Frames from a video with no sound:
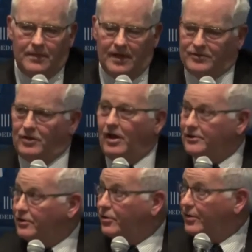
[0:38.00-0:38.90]
it has a
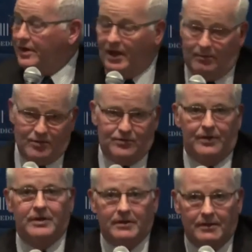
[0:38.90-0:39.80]
lot to do with
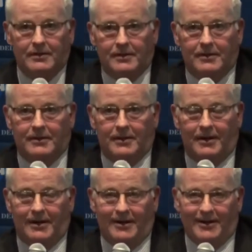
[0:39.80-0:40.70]
chemistry.
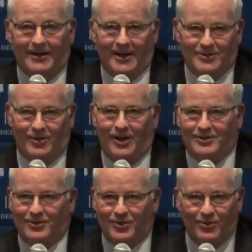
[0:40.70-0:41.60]
It has a
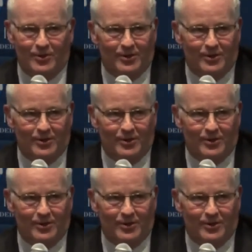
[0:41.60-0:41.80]
lot to do